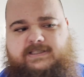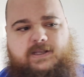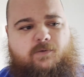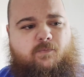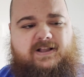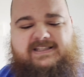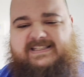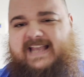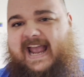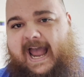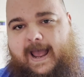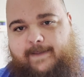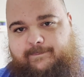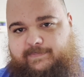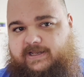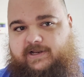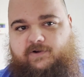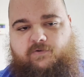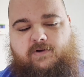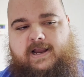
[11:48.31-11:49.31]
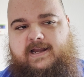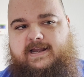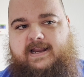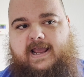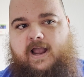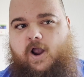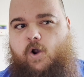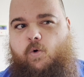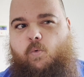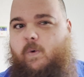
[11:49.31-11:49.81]
Like, what's happening right
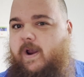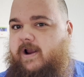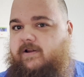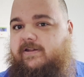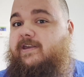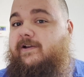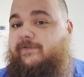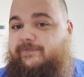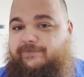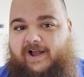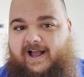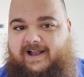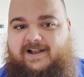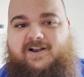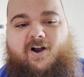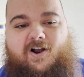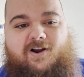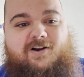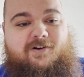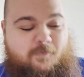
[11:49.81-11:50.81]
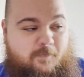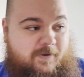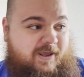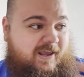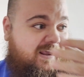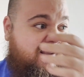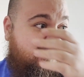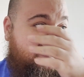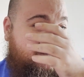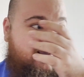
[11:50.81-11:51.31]
now? Where the fuck are
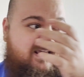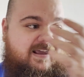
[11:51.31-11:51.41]
we?